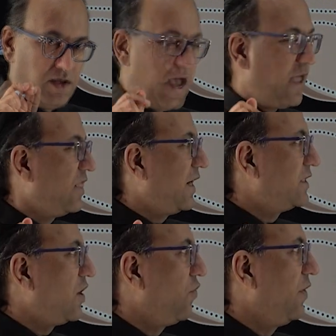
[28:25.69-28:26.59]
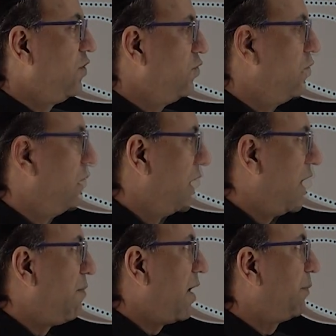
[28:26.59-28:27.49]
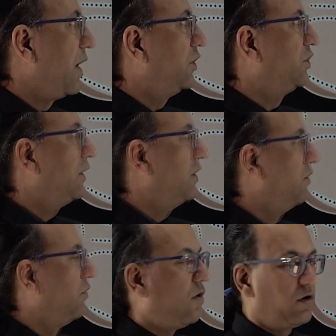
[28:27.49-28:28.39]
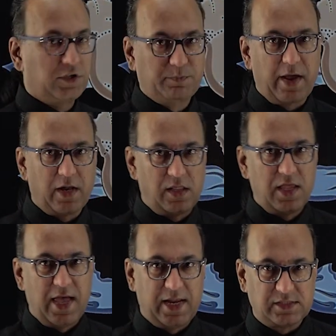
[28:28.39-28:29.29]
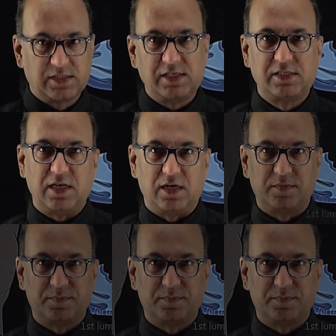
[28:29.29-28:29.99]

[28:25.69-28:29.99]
And that is how we do lumbar puncture for spinal anesthesia.